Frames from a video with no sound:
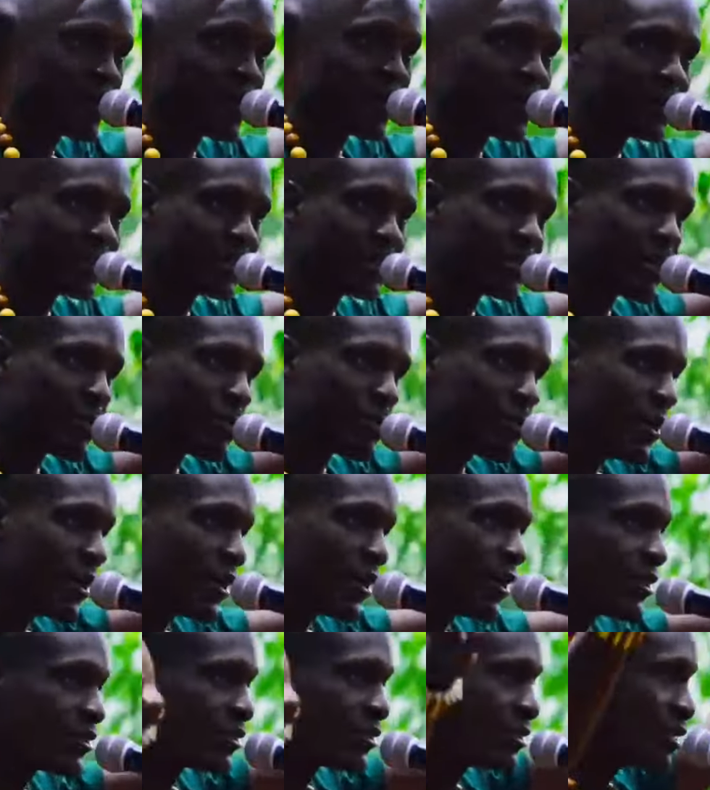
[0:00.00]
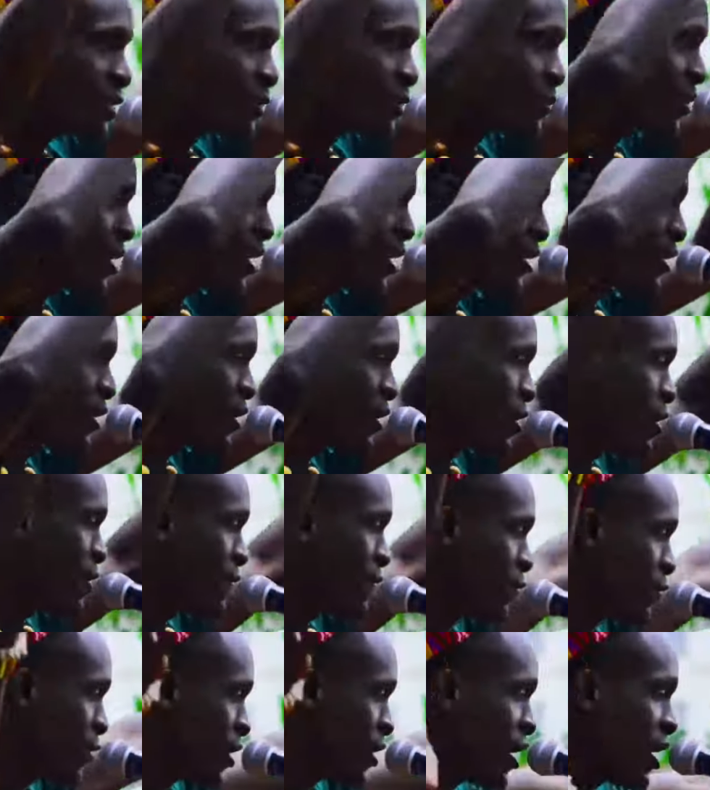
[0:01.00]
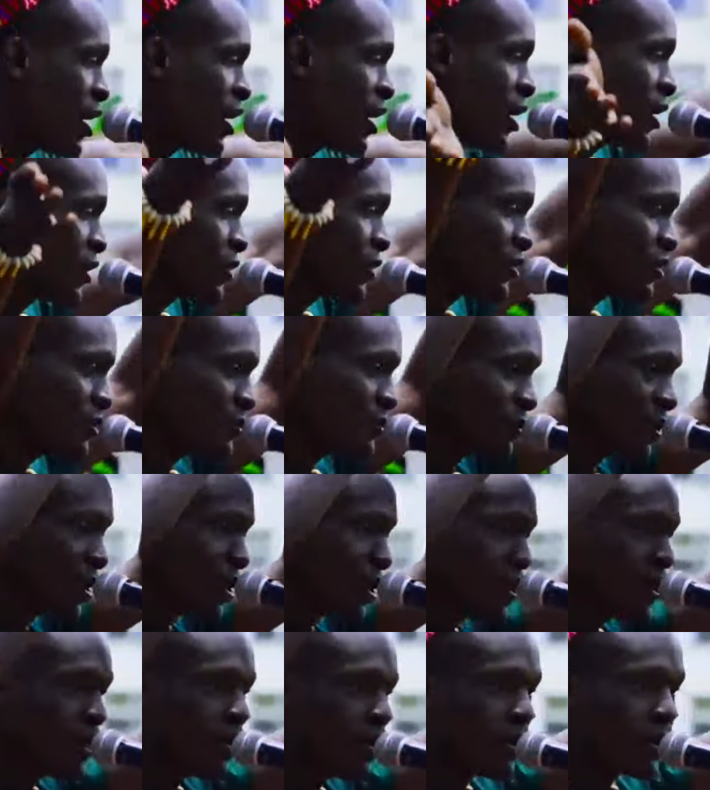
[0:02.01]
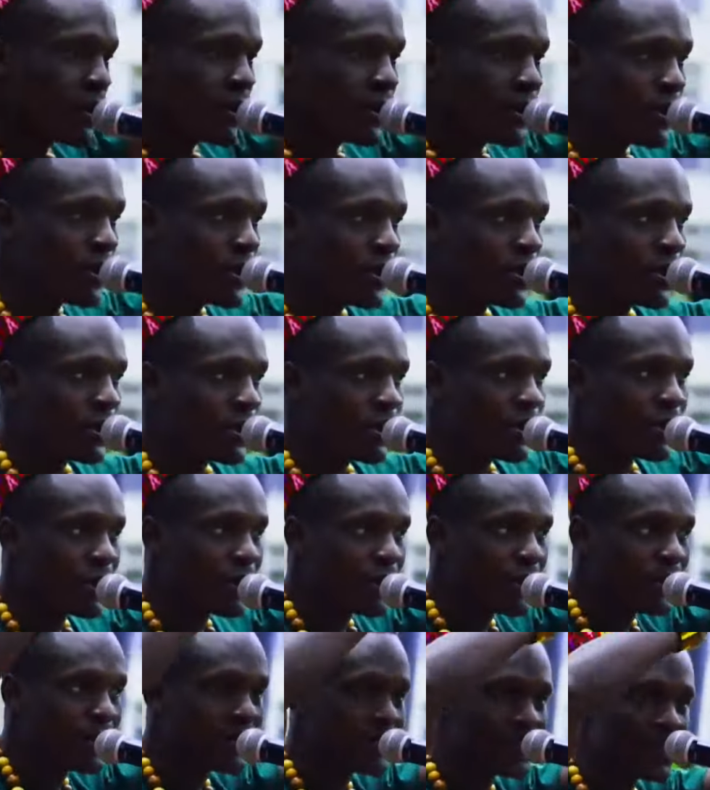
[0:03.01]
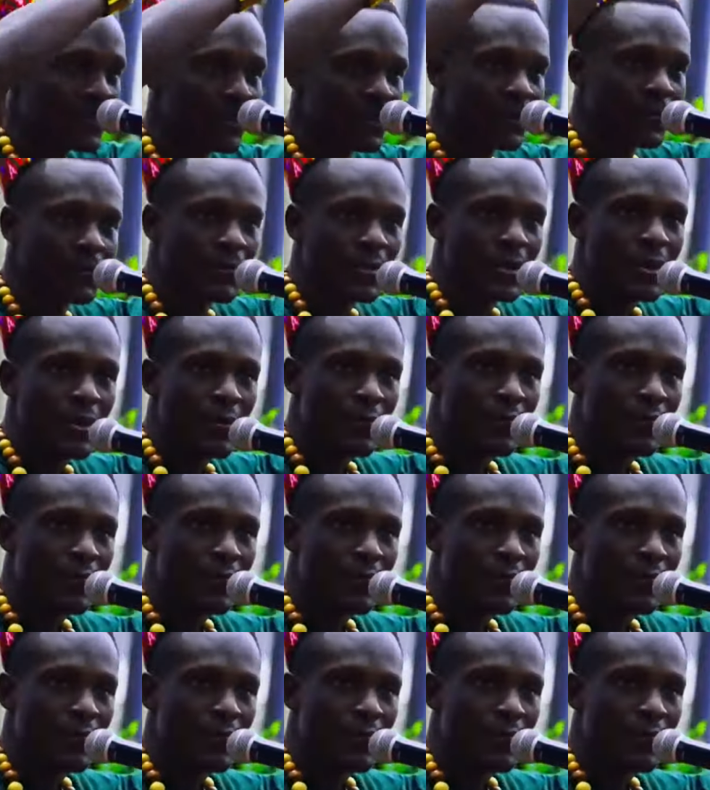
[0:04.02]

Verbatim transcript: Yes. In as much as we could do a very beautiful audio out of that without